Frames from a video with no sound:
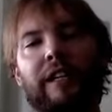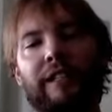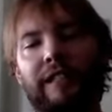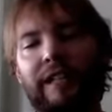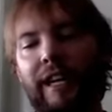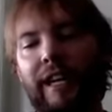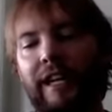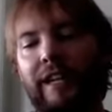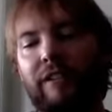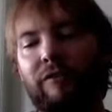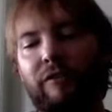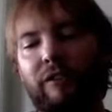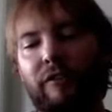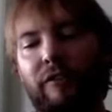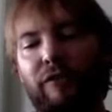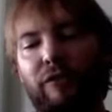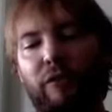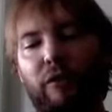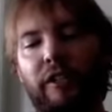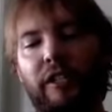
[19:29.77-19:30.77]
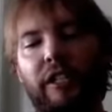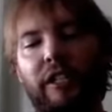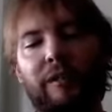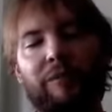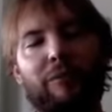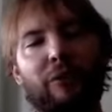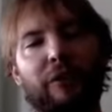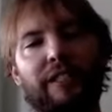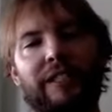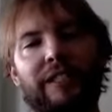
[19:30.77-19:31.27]
down from
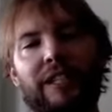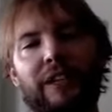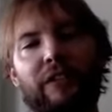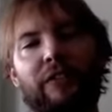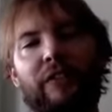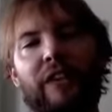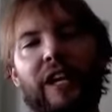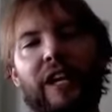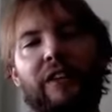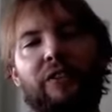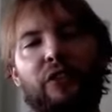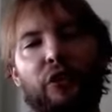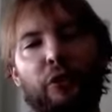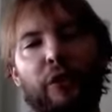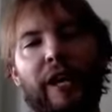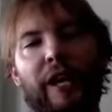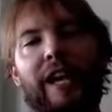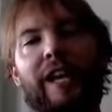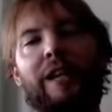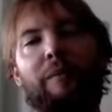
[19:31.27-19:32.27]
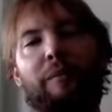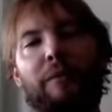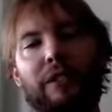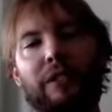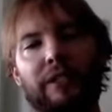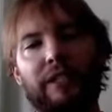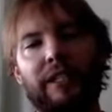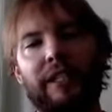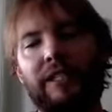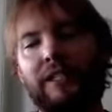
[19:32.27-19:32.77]
14.75 to
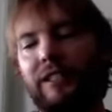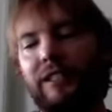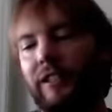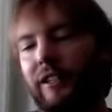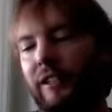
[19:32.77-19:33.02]
8%